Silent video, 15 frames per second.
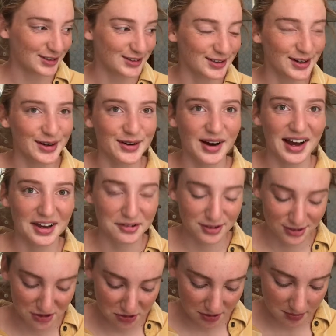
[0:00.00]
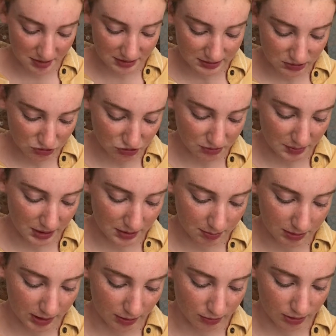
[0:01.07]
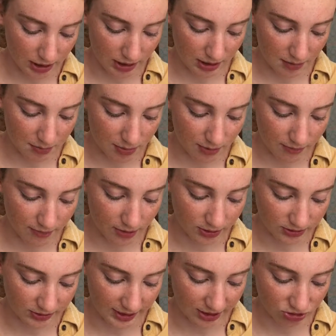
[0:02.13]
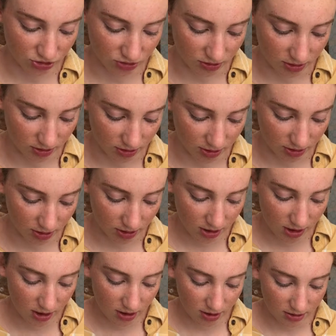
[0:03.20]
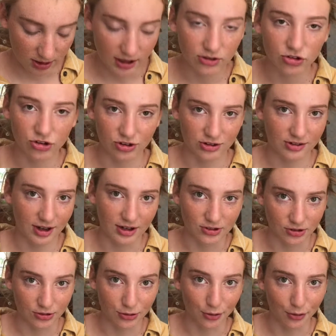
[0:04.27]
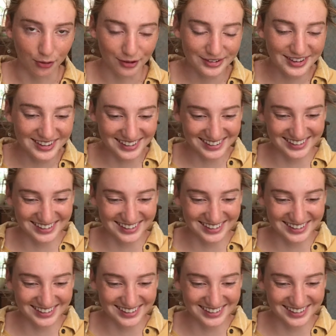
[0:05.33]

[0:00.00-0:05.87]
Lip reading: So I was doing my sister's makeup the other day and I put false lashes on her. Yes, she's 10 years old.